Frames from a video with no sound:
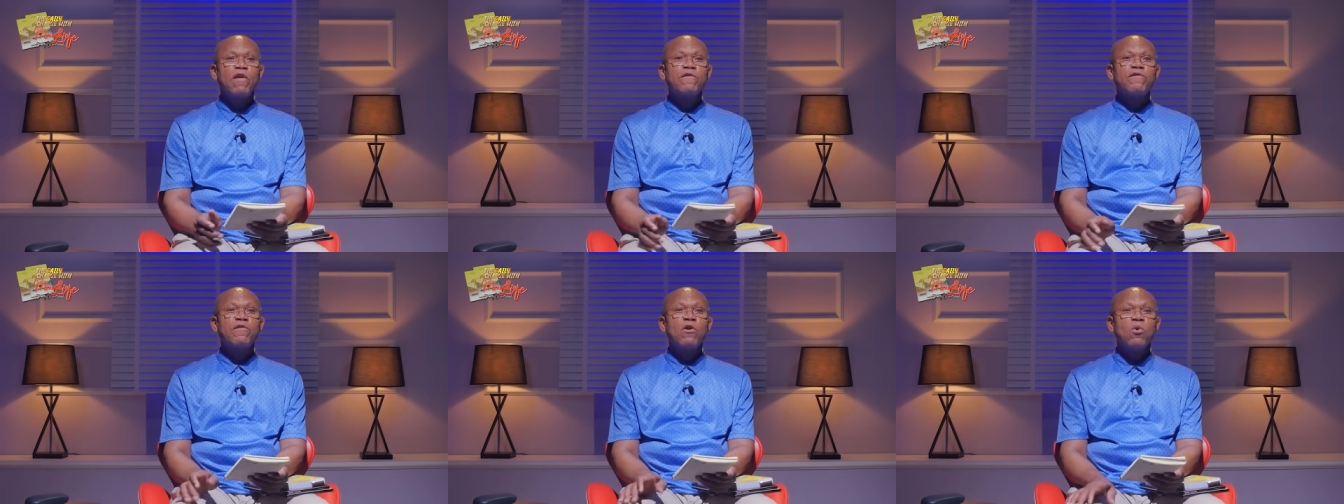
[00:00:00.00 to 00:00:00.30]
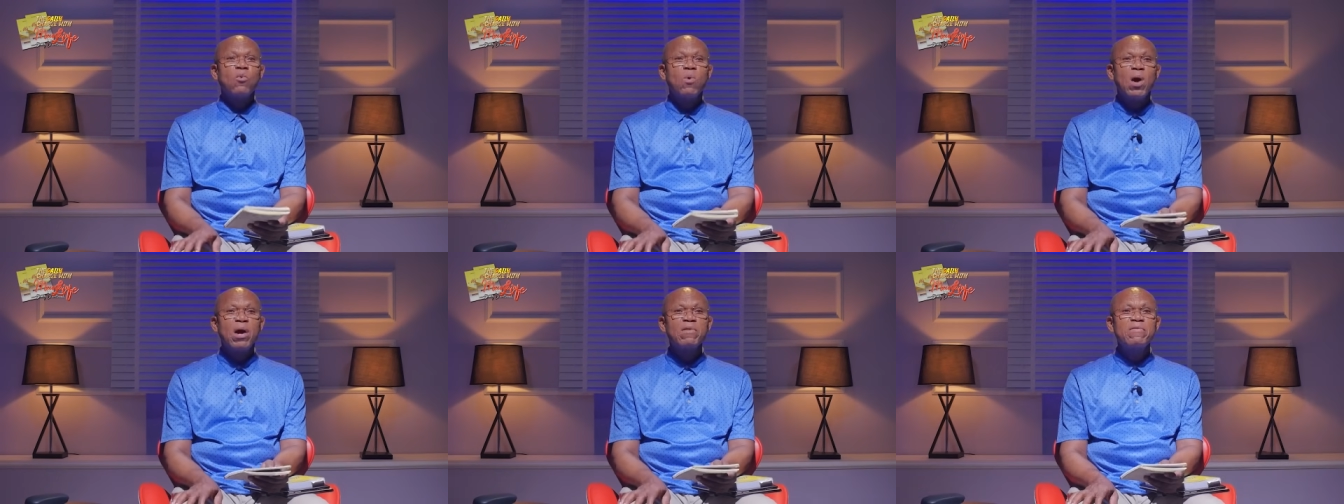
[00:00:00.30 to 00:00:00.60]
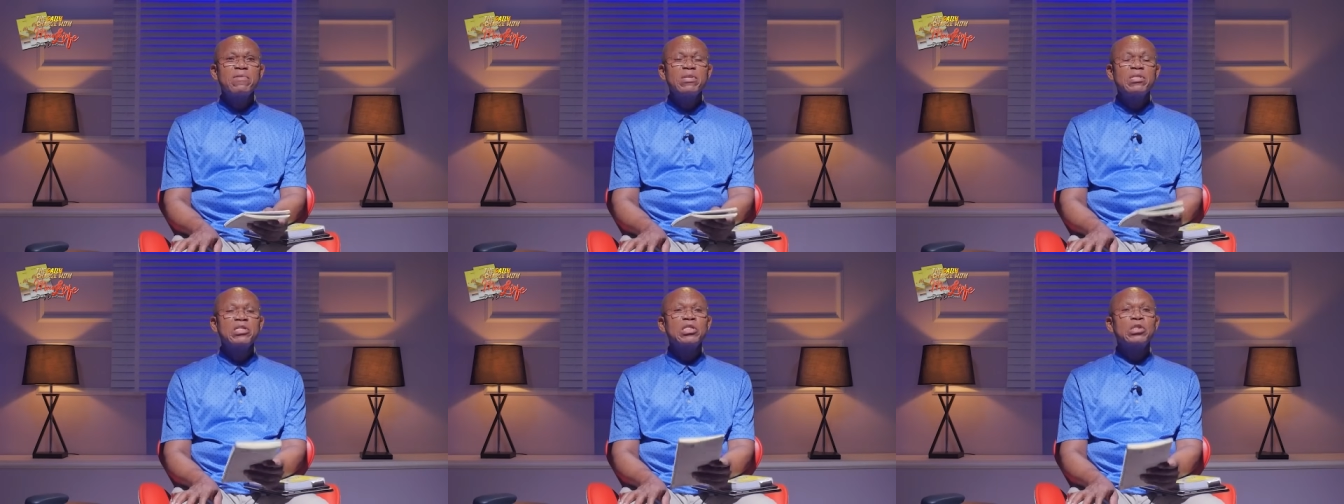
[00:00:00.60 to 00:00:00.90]
for one
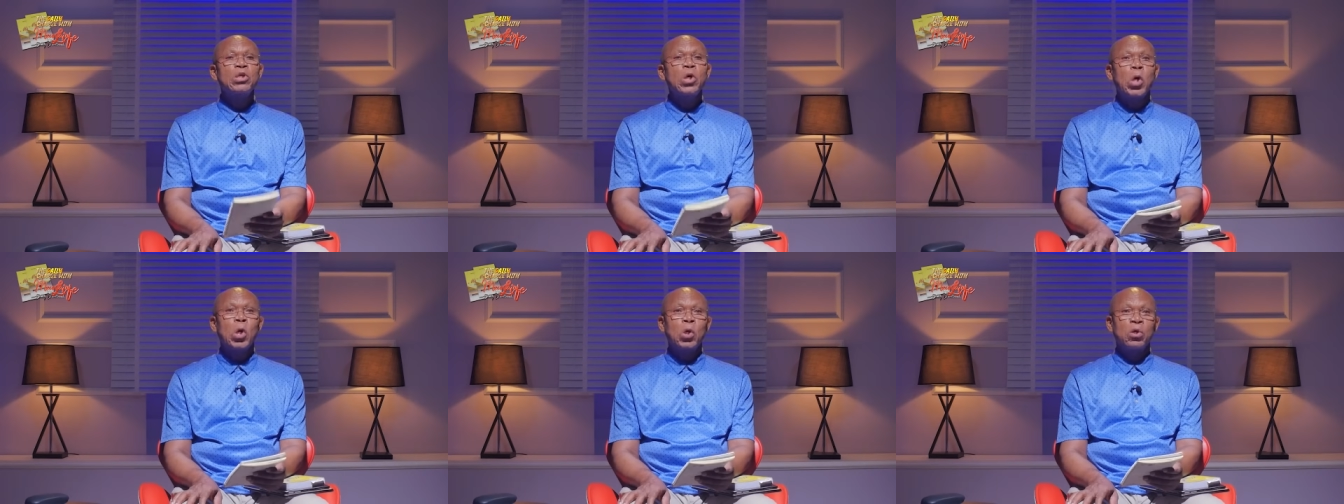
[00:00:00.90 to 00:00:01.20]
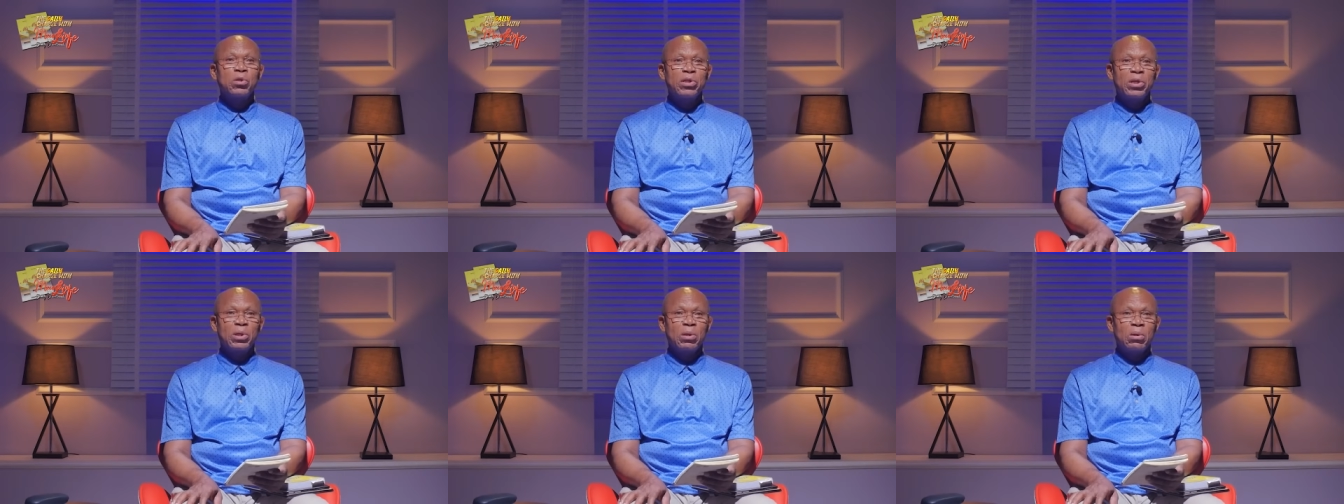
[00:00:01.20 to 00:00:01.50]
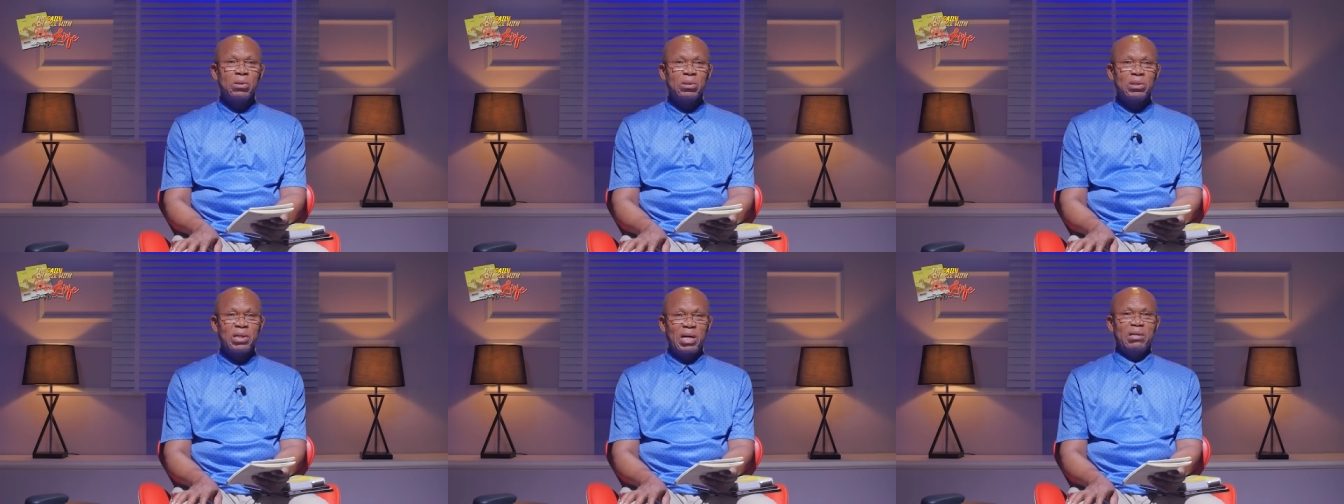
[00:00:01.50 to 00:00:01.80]
reason or the
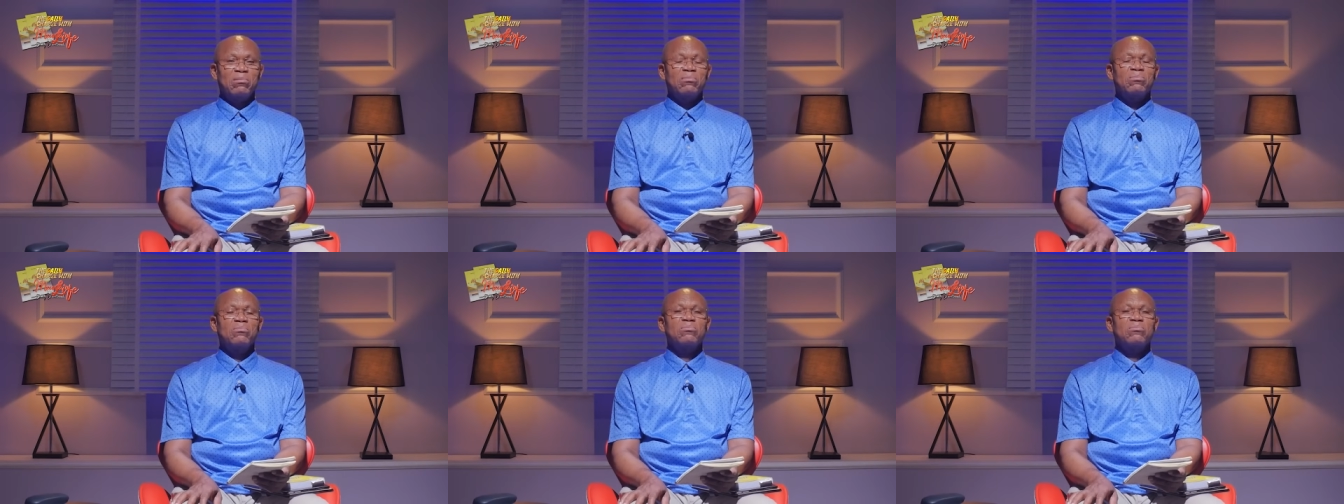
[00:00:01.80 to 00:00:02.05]
other,